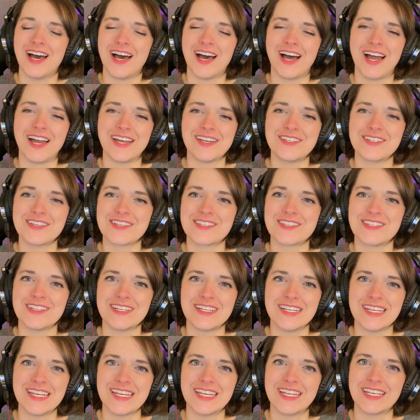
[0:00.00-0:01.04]
I just
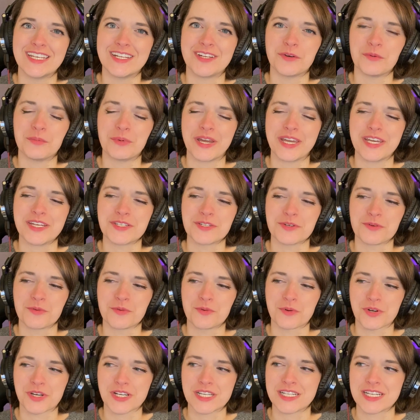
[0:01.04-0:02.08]
needed a way to
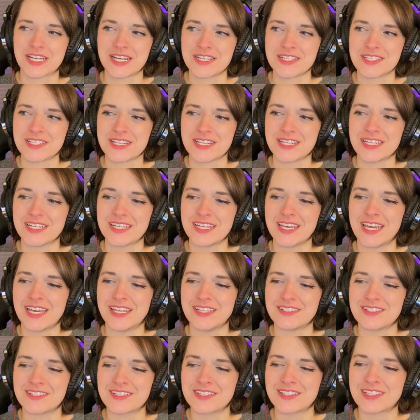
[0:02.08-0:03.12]
organize it, and
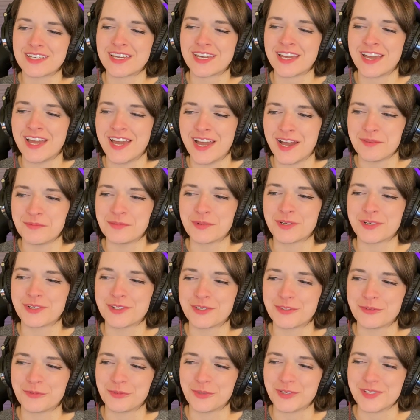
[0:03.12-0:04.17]

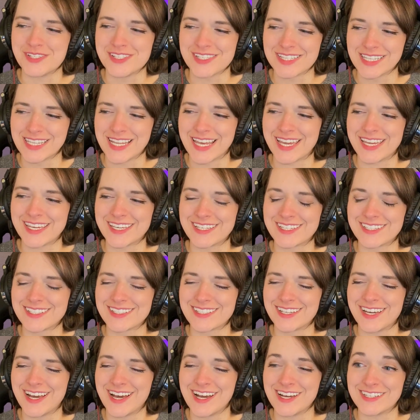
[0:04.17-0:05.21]
Scabard was like
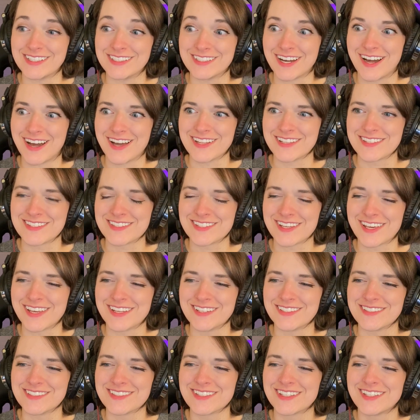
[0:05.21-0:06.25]
a
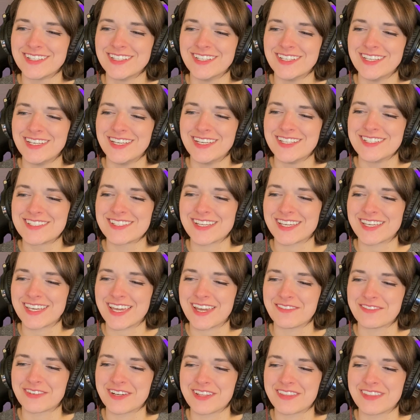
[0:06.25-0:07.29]
godsend. It's like
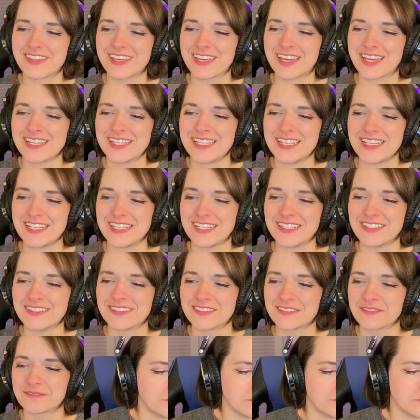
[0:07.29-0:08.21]
everything I needed.